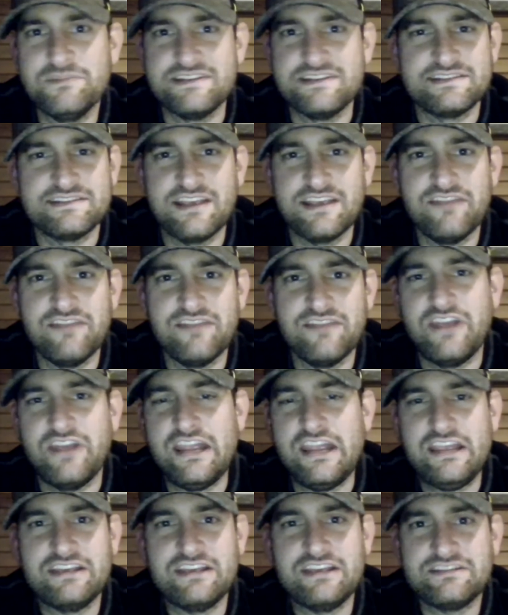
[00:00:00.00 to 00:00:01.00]
say,
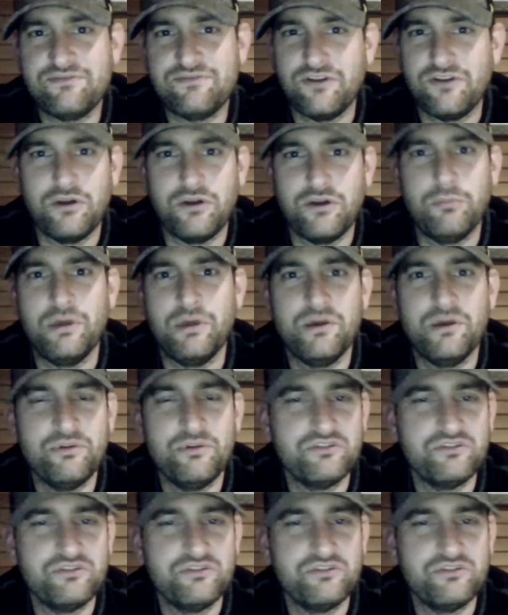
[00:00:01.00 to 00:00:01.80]
Vegas for a bubble,